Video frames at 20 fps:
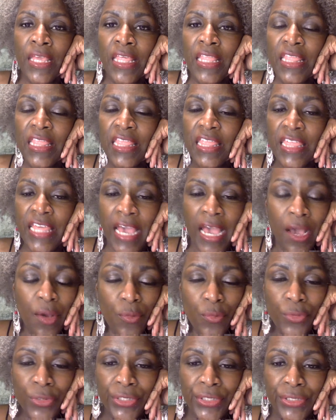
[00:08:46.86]
That
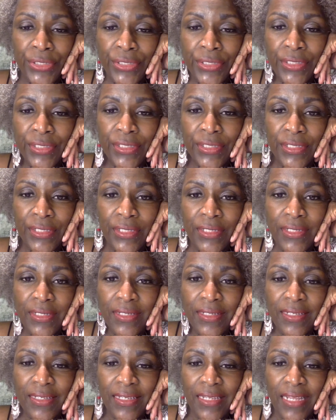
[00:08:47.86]
one,
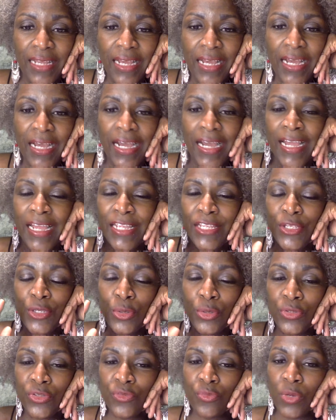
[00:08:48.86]
I
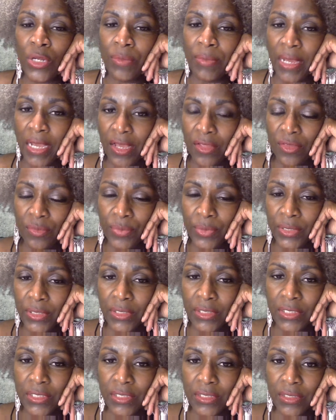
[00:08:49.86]
use one of my other
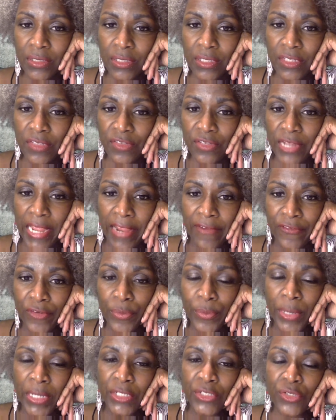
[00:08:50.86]
books. It's an
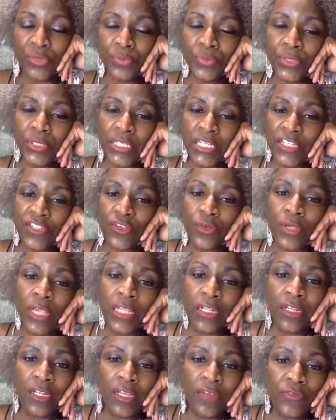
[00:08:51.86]
affirmation book. It's Okay to
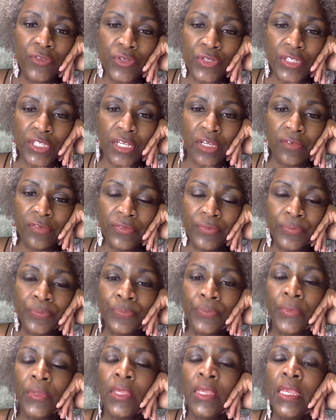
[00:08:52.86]
Love Yourself.
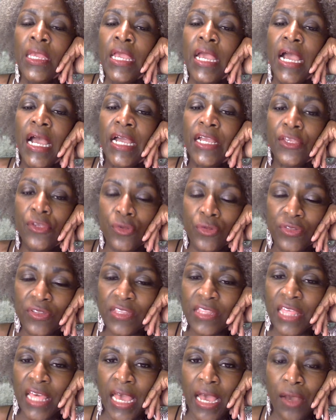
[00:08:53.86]
I use
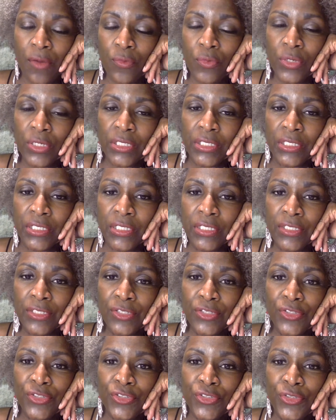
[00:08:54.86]
that one
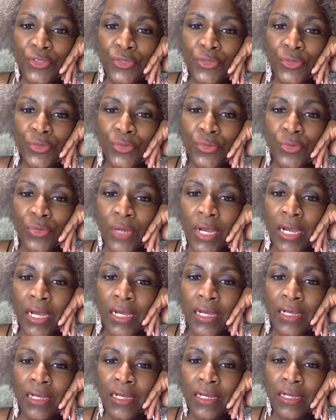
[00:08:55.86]
to
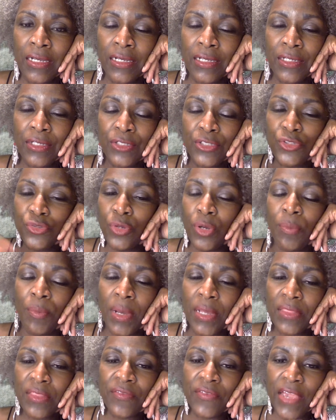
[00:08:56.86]
do a
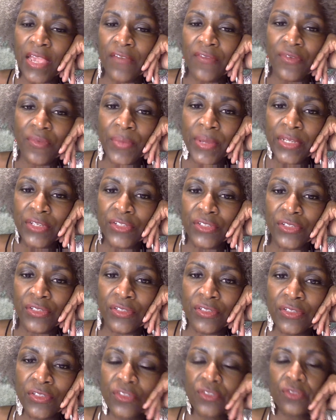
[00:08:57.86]
month of affirmation.
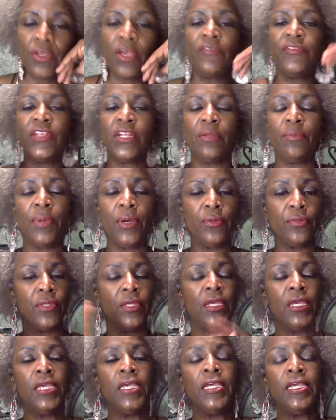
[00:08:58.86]
So I've done them both.
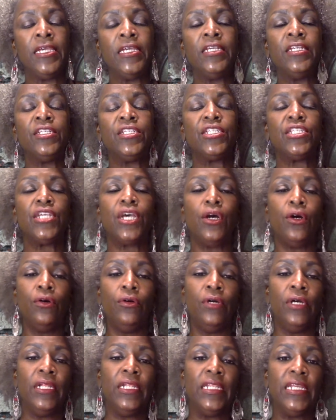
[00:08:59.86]
So
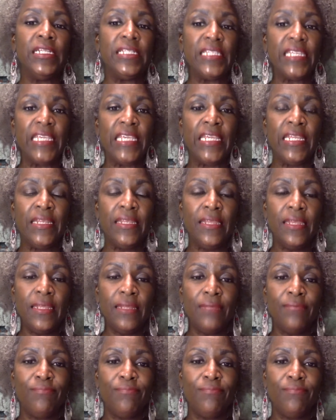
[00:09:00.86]
let's end it.